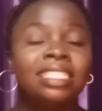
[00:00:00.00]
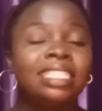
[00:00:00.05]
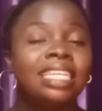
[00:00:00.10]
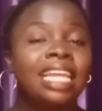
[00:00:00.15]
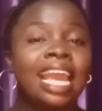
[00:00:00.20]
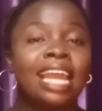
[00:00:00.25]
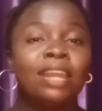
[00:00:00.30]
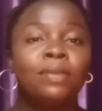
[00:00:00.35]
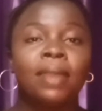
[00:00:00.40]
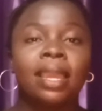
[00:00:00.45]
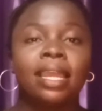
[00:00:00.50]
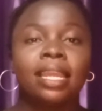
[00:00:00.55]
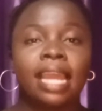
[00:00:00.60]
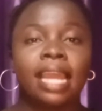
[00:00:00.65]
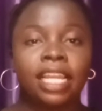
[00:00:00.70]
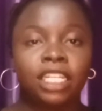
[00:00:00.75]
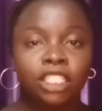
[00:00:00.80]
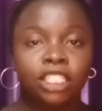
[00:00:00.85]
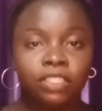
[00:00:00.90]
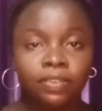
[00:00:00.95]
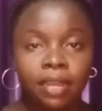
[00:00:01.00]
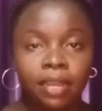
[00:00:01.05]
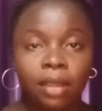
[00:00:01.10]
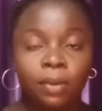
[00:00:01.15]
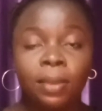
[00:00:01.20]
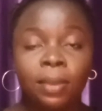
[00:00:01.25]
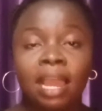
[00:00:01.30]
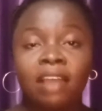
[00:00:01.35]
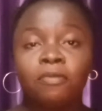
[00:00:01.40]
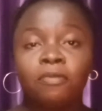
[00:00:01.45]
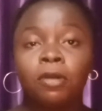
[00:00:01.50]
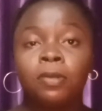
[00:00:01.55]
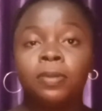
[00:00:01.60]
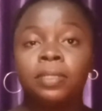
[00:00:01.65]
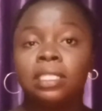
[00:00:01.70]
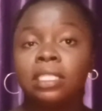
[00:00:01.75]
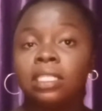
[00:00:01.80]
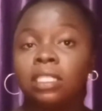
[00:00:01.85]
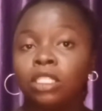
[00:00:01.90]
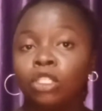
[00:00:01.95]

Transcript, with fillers: See, anywhere in Nigeria. We have properties